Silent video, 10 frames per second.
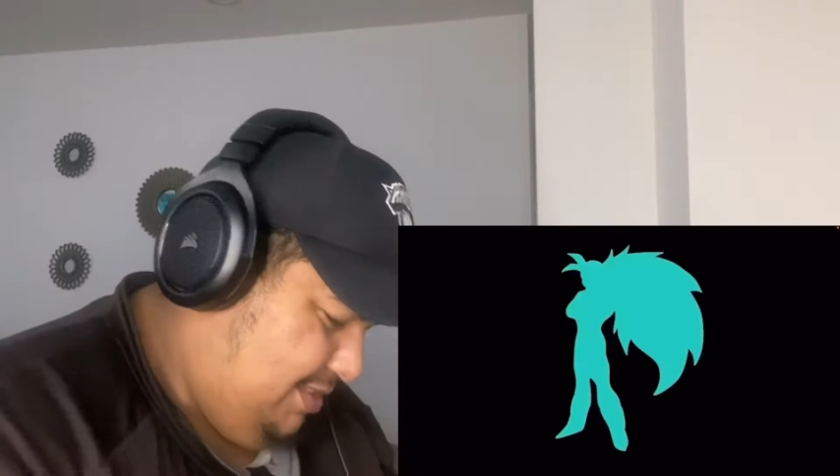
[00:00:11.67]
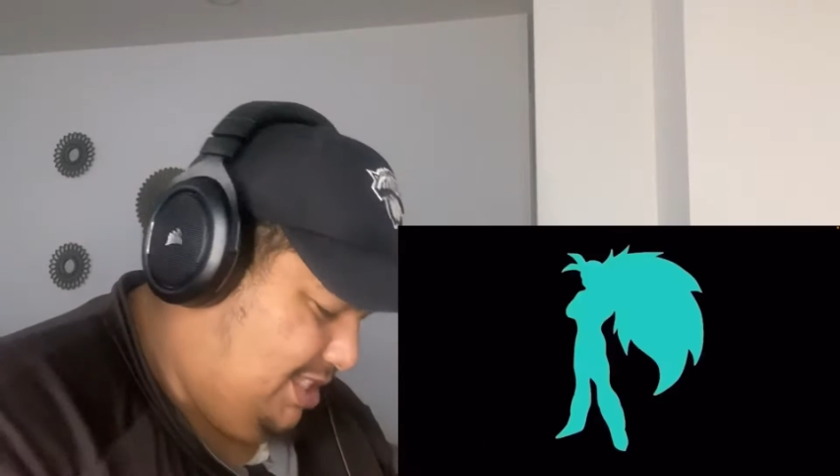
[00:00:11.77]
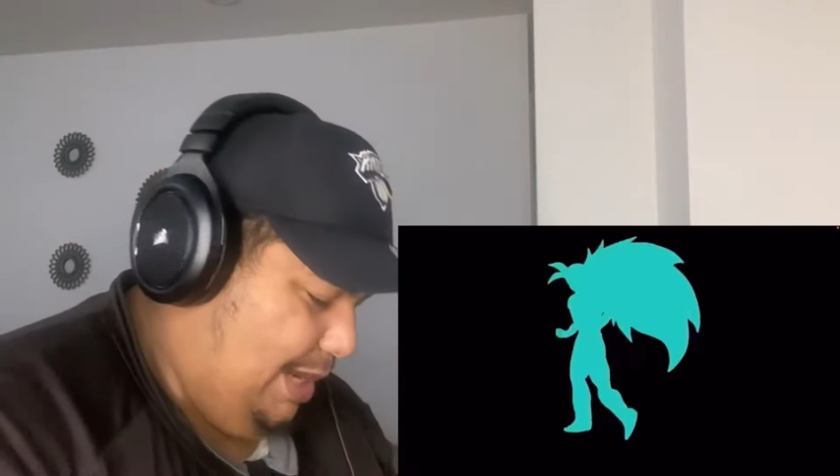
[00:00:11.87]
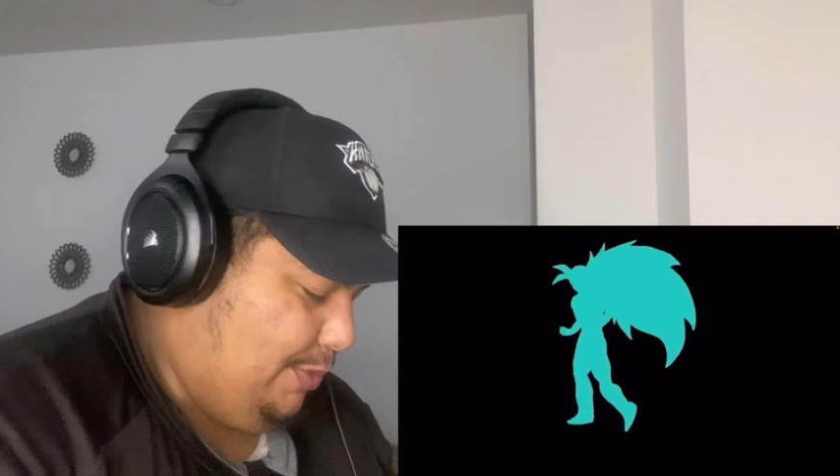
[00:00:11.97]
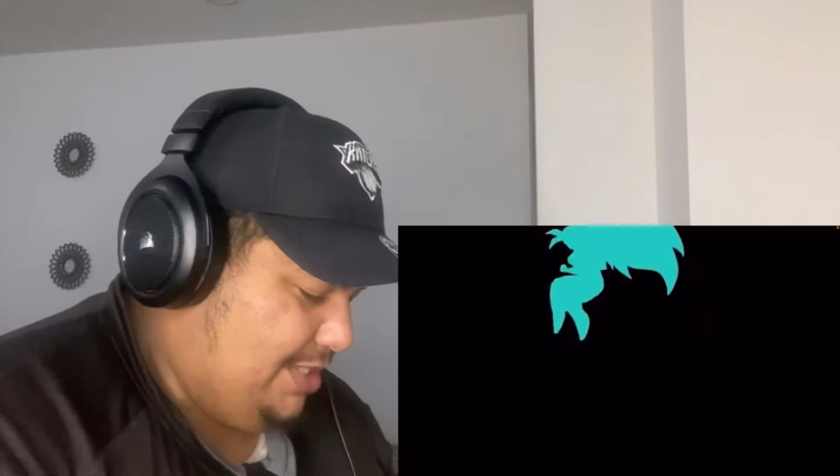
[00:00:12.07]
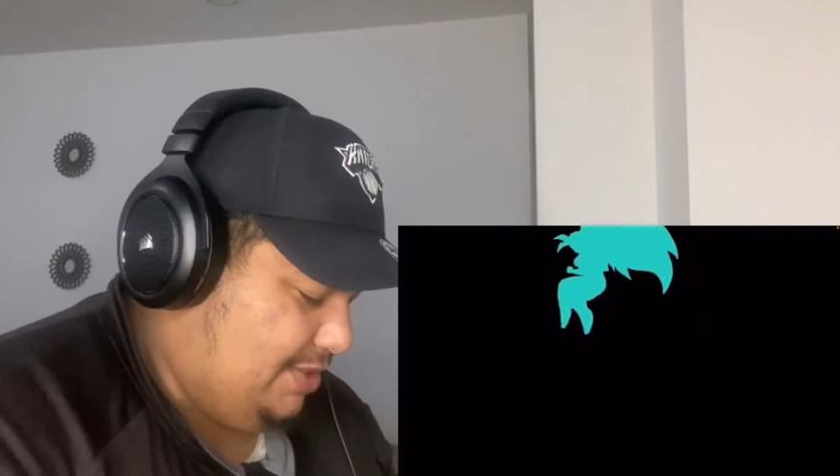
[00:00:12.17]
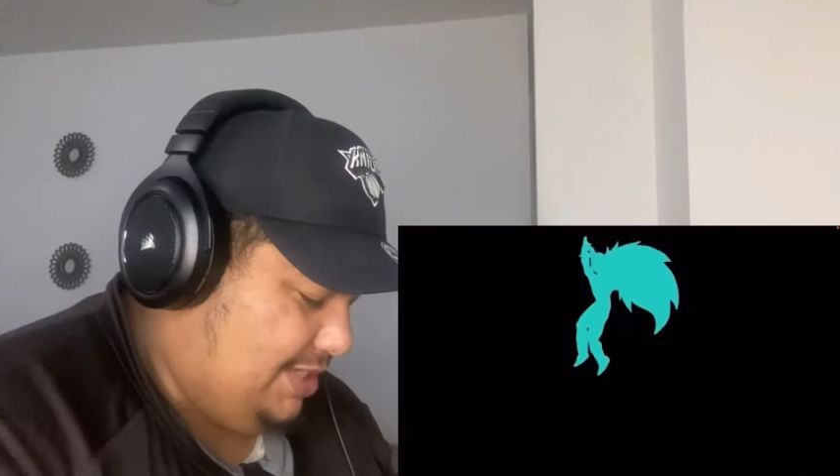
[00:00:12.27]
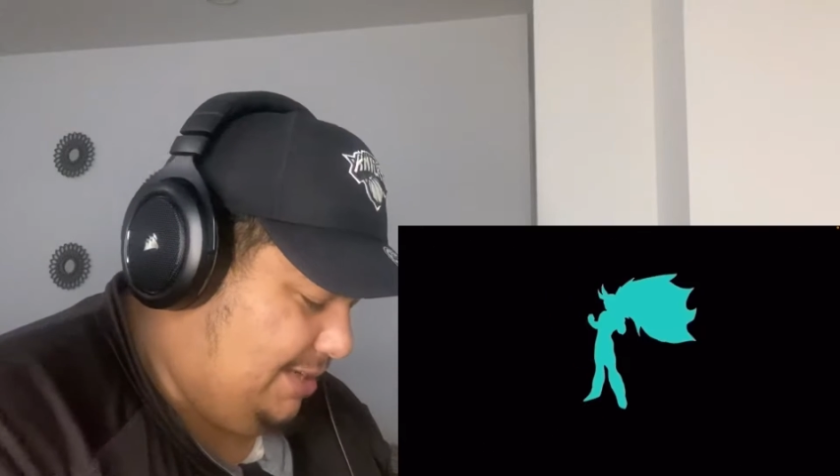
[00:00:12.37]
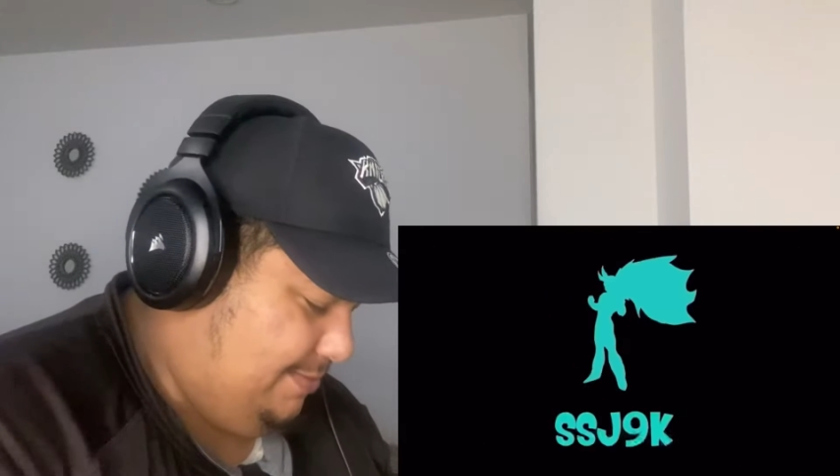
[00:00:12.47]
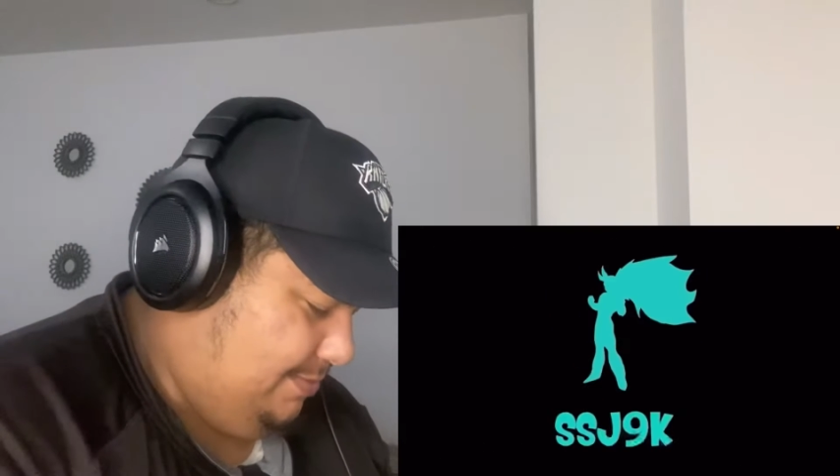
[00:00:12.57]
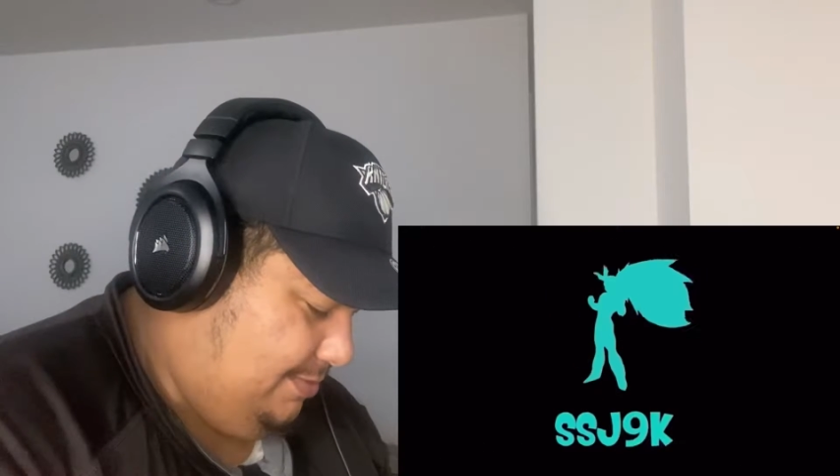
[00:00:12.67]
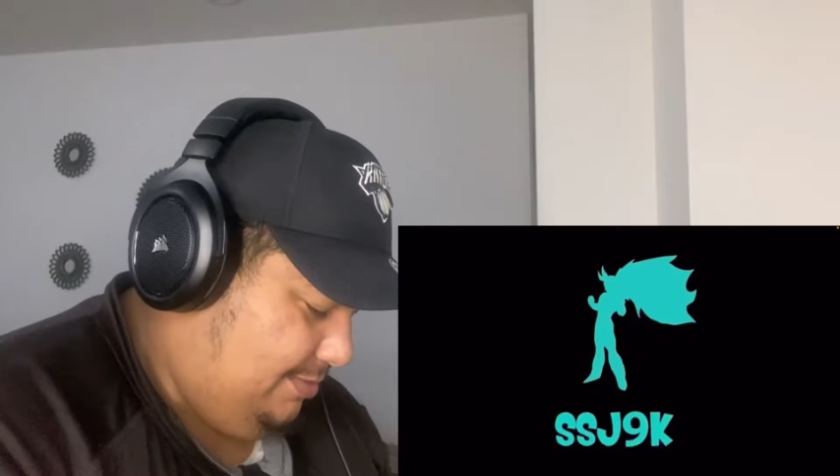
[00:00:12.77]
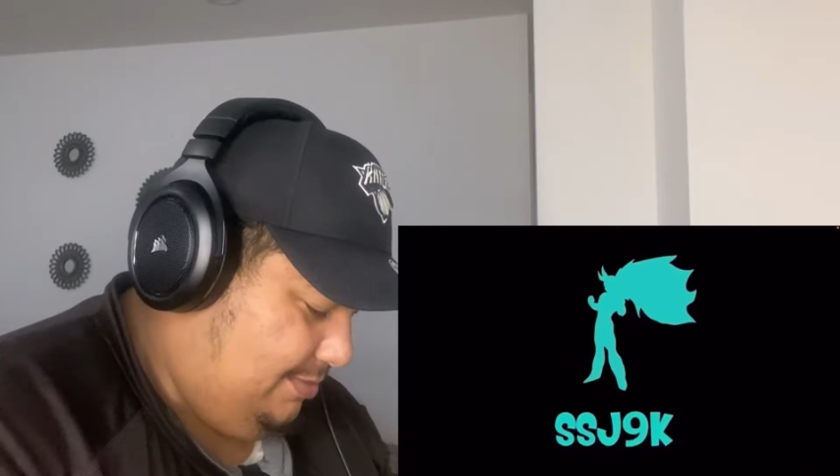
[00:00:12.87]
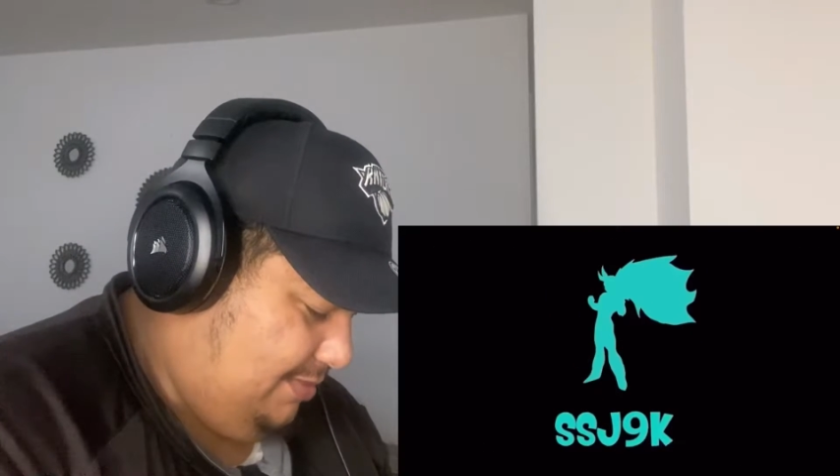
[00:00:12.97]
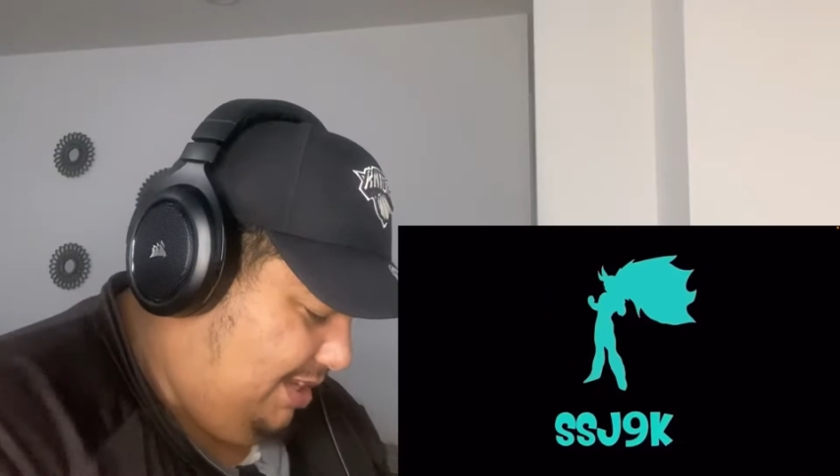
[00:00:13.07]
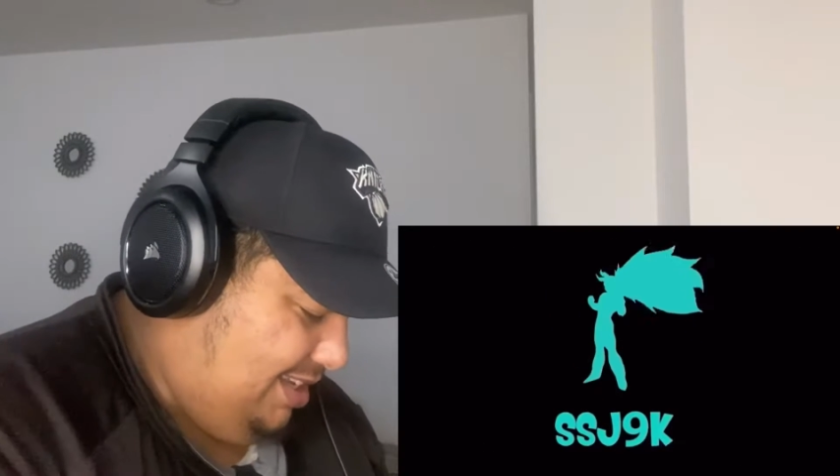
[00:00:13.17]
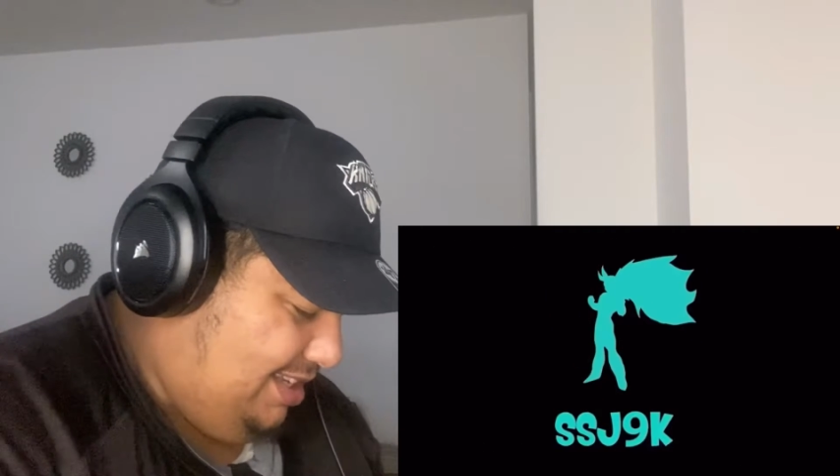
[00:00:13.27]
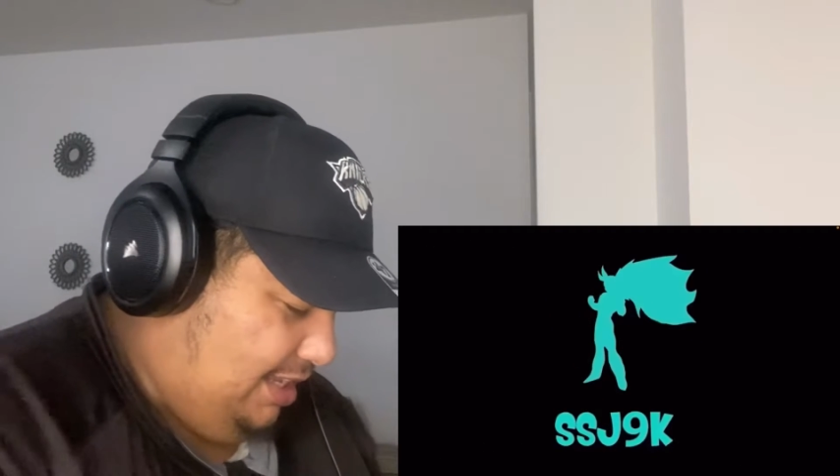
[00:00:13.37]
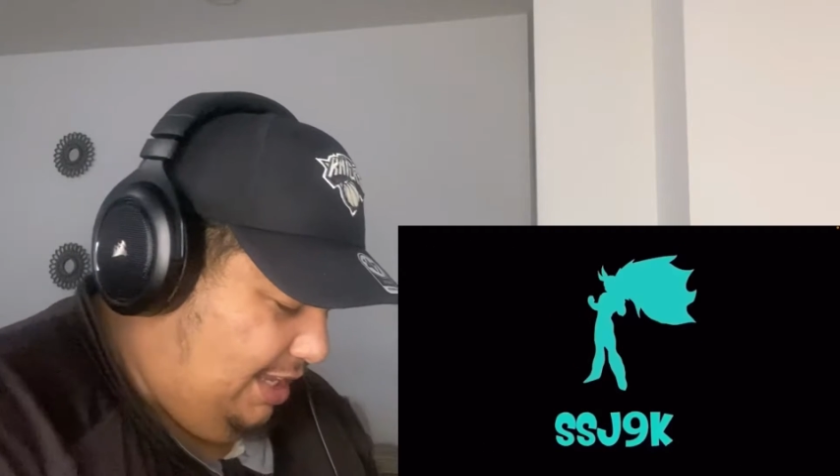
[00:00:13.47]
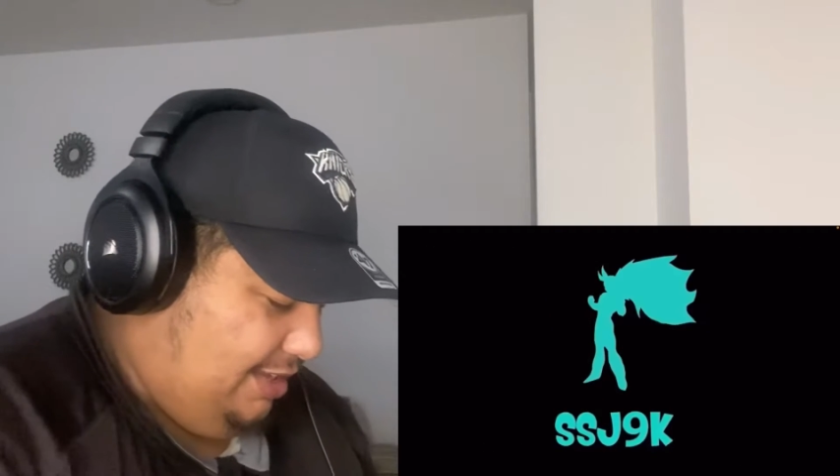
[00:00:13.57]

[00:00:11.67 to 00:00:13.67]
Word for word: No, wait, some time.